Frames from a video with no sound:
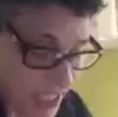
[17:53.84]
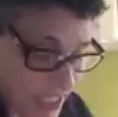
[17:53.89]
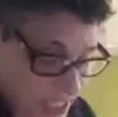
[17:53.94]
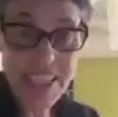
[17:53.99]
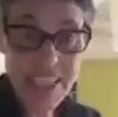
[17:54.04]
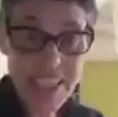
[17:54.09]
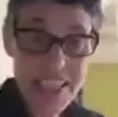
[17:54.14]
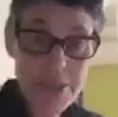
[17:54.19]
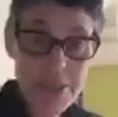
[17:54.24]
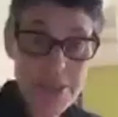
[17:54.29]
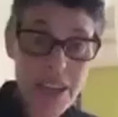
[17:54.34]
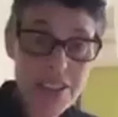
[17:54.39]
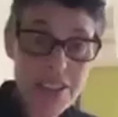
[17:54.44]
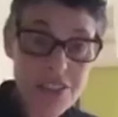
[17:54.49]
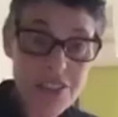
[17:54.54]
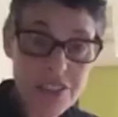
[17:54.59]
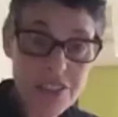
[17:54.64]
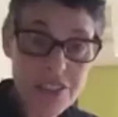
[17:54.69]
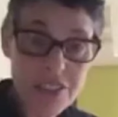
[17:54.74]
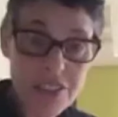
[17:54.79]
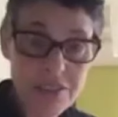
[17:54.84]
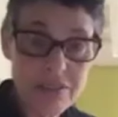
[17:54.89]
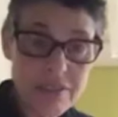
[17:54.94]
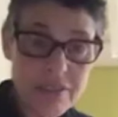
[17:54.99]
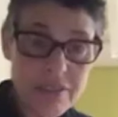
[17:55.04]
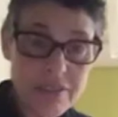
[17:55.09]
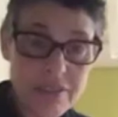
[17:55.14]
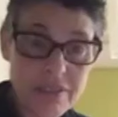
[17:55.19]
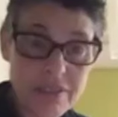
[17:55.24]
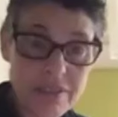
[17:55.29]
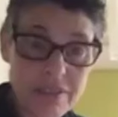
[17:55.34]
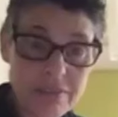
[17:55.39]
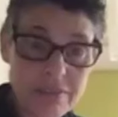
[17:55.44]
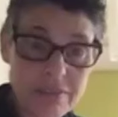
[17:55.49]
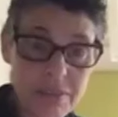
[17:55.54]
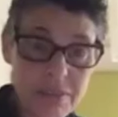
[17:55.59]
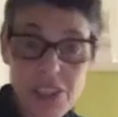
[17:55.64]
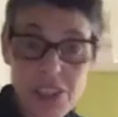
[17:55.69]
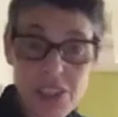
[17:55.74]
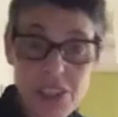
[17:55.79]
that CDs might too,
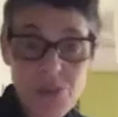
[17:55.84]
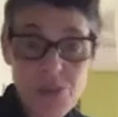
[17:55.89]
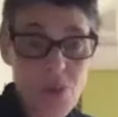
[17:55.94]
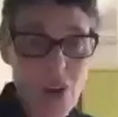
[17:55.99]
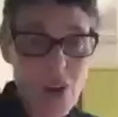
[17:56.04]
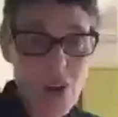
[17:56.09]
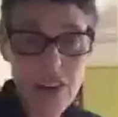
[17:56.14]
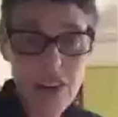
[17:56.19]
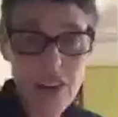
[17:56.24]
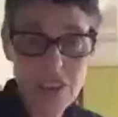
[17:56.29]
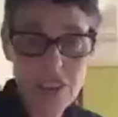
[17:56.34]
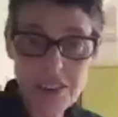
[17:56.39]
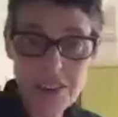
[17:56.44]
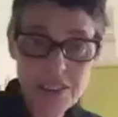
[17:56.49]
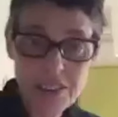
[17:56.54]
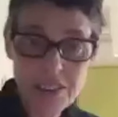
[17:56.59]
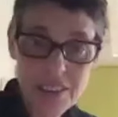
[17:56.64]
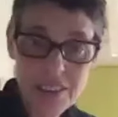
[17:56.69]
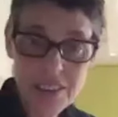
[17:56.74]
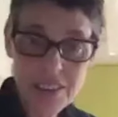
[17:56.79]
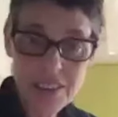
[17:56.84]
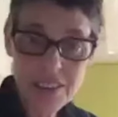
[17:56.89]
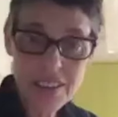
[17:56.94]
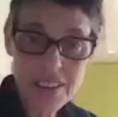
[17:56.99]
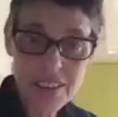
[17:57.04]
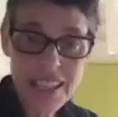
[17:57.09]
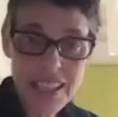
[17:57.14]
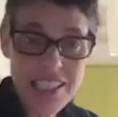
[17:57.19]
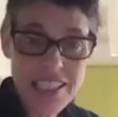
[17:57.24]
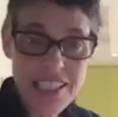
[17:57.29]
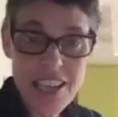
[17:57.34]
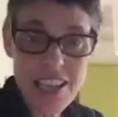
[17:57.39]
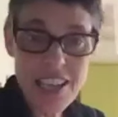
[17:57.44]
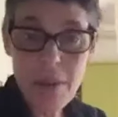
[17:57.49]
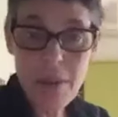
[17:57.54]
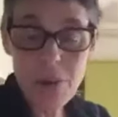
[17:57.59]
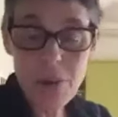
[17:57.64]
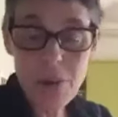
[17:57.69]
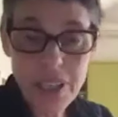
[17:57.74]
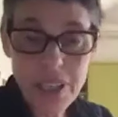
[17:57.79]
because why not?
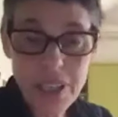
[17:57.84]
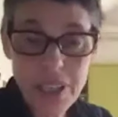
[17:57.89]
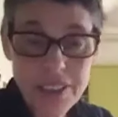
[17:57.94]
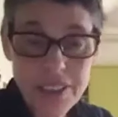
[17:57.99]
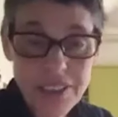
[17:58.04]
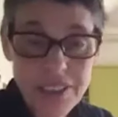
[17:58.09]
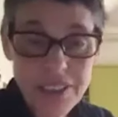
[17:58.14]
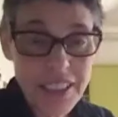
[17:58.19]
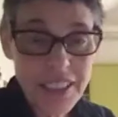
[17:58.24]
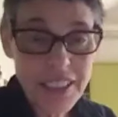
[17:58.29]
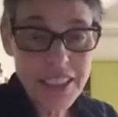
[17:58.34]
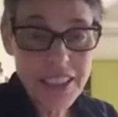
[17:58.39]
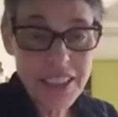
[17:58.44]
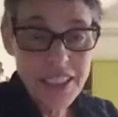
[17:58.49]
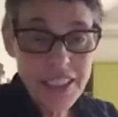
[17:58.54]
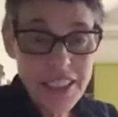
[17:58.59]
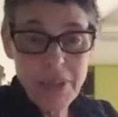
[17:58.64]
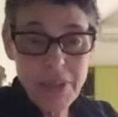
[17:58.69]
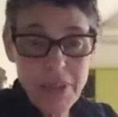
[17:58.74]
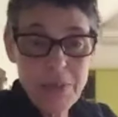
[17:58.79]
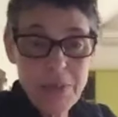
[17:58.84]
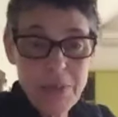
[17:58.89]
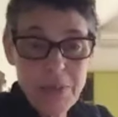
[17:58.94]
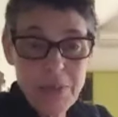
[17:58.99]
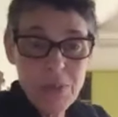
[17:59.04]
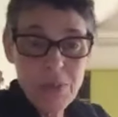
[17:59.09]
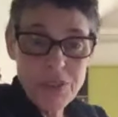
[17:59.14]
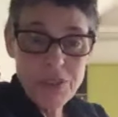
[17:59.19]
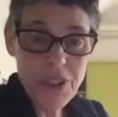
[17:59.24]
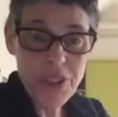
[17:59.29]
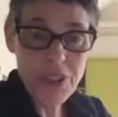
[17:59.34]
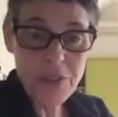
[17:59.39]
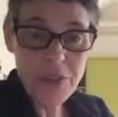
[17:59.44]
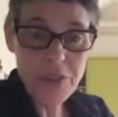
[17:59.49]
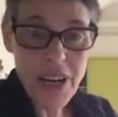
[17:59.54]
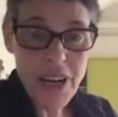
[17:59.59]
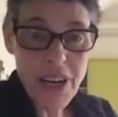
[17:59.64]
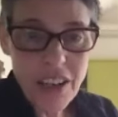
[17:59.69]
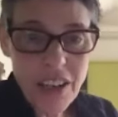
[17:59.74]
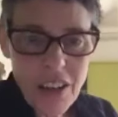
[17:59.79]
At some point, people will
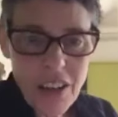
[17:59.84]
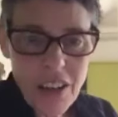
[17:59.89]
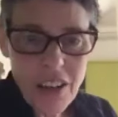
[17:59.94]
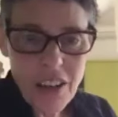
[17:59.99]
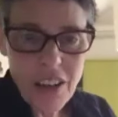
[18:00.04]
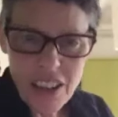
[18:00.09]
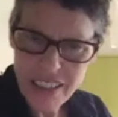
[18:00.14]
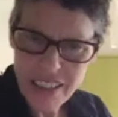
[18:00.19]
turn around and go,